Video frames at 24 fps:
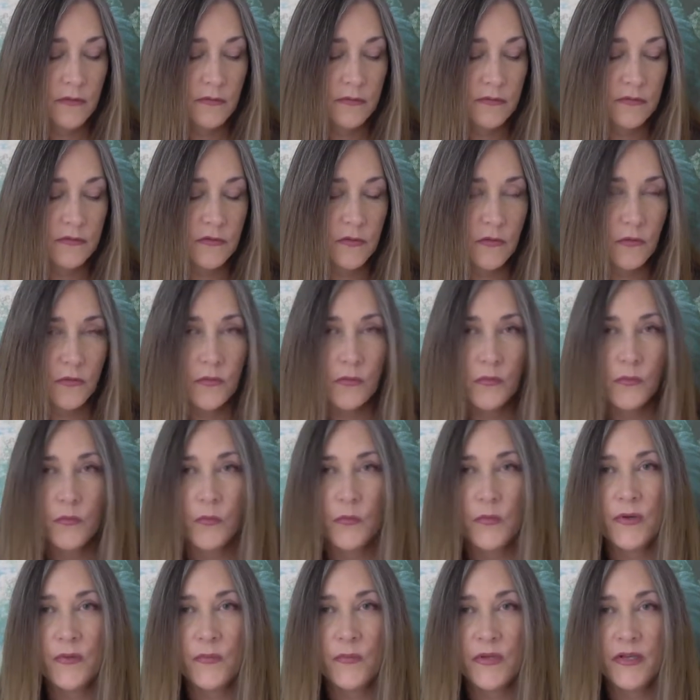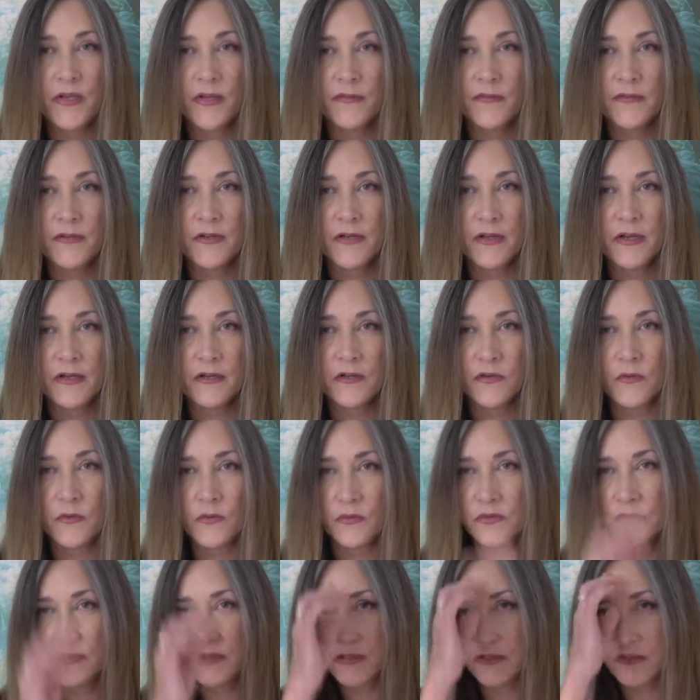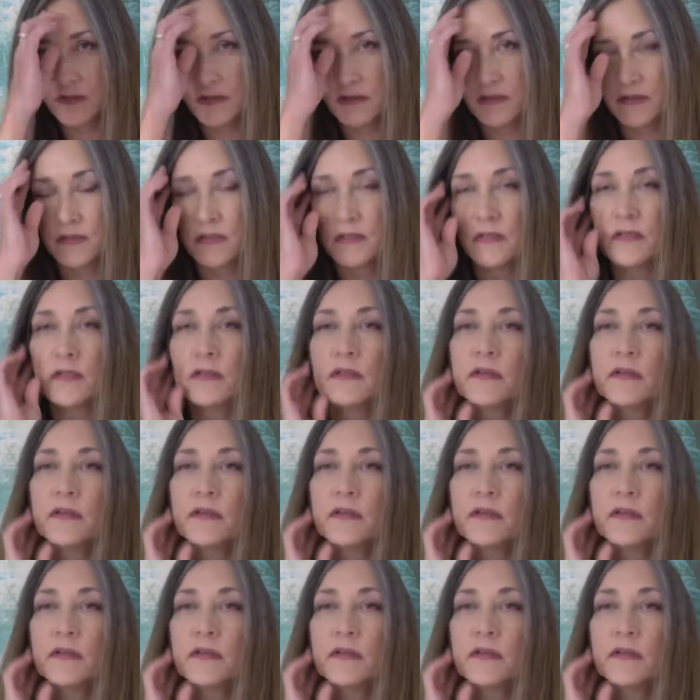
So when we got the diagnosis,